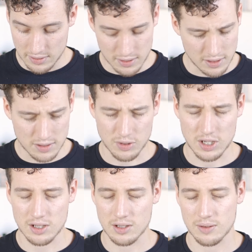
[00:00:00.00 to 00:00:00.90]
so let's
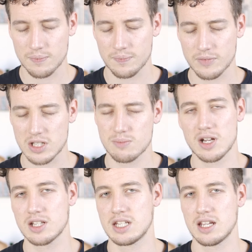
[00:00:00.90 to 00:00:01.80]
read, let's
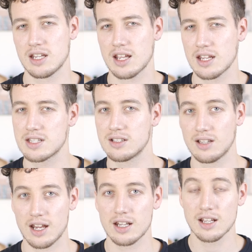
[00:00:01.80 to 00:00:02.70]
meditate, and
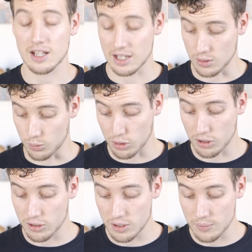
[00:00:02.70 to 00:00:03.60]
delight in the
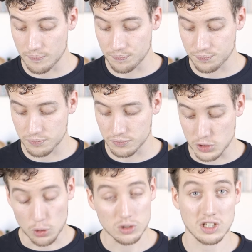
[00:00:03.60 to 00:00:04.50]
Word.
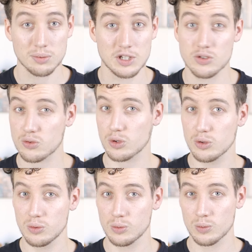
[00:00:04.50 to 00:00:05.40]
Told it to be
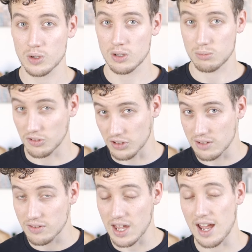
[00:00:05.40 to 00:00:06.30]
true.
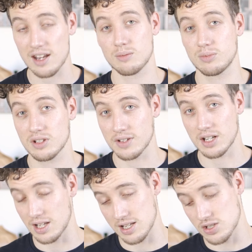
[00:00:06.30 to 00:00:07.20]
Believe that. Believe
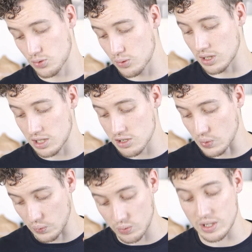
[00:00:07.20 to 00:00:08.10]
that it is true, that there's
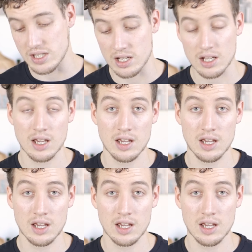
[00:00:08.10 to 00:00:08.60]
a reason